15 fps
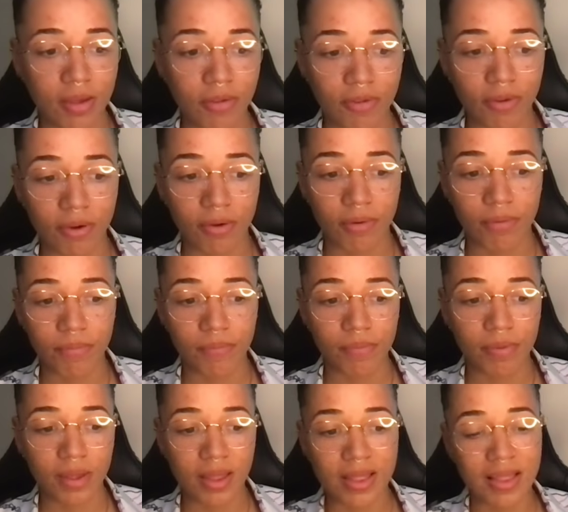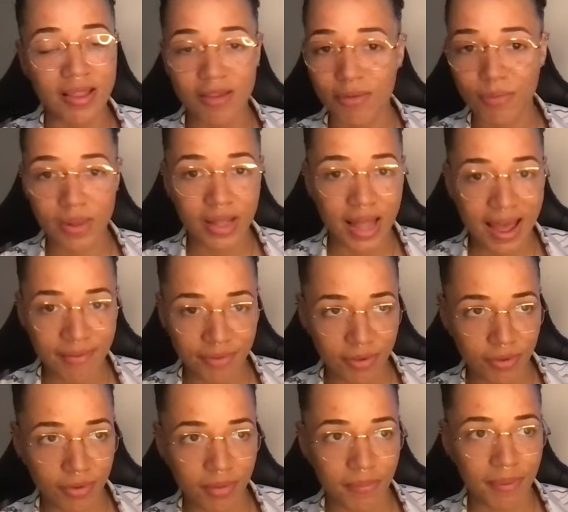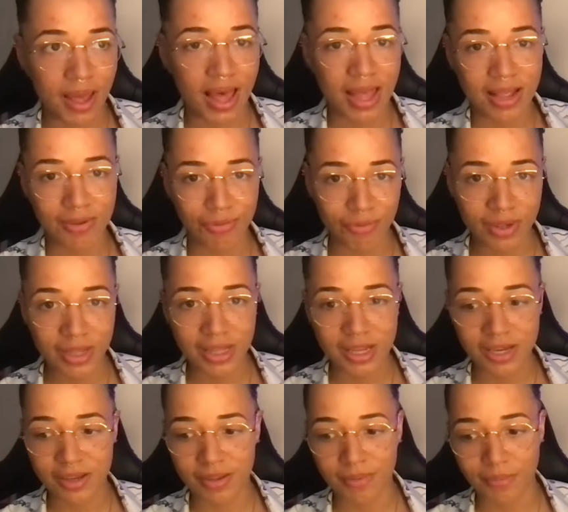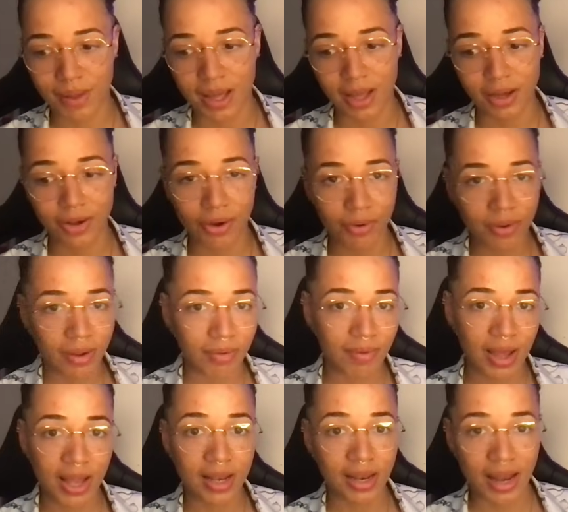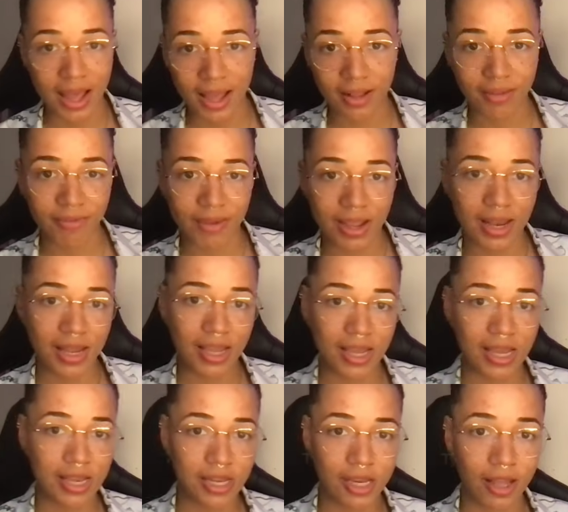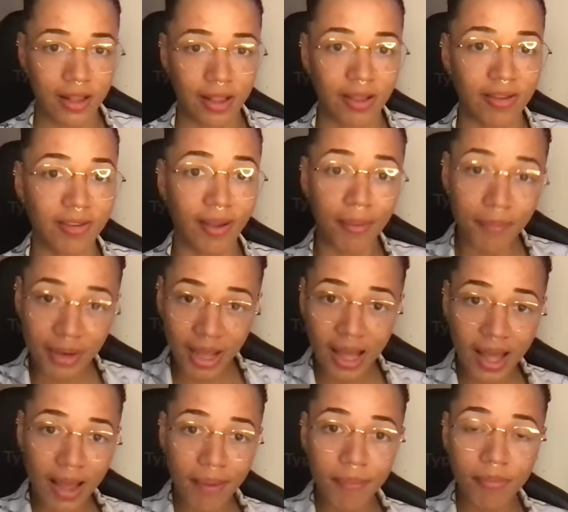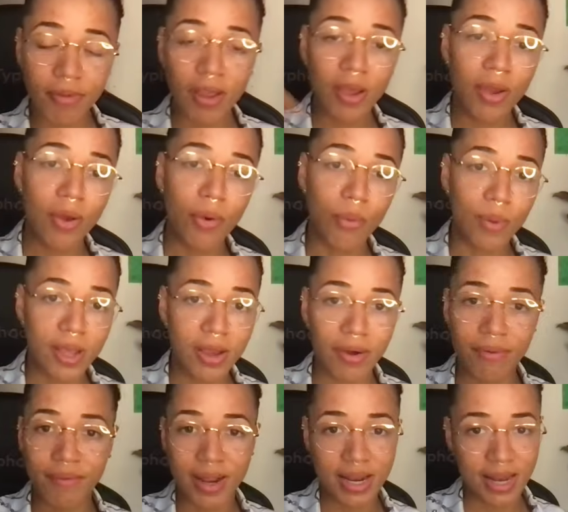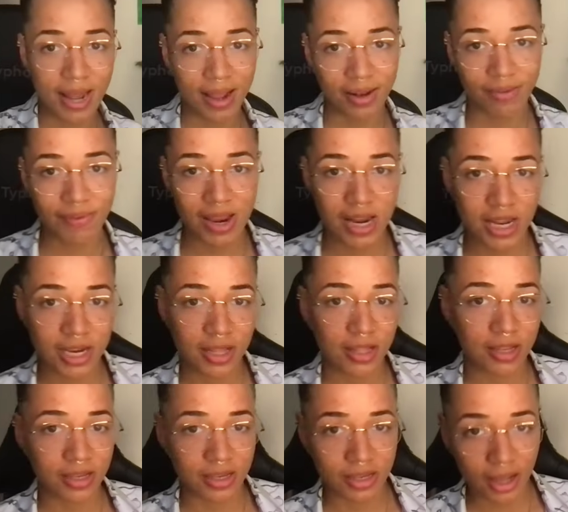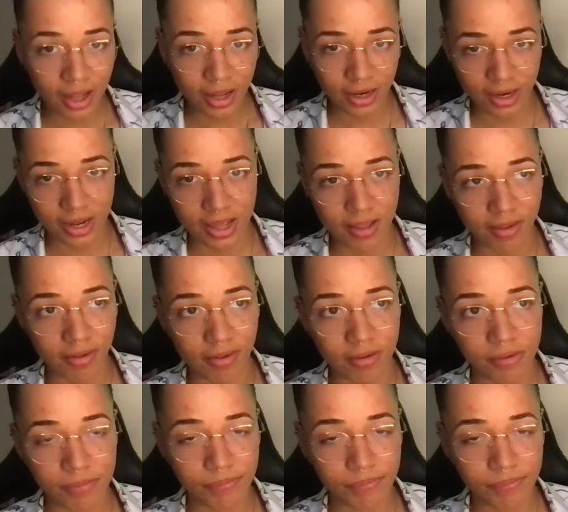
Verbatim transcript: So, this is what life is all about. It's really just about going around and activating each other. Sometimes we go around and activate each other's darkness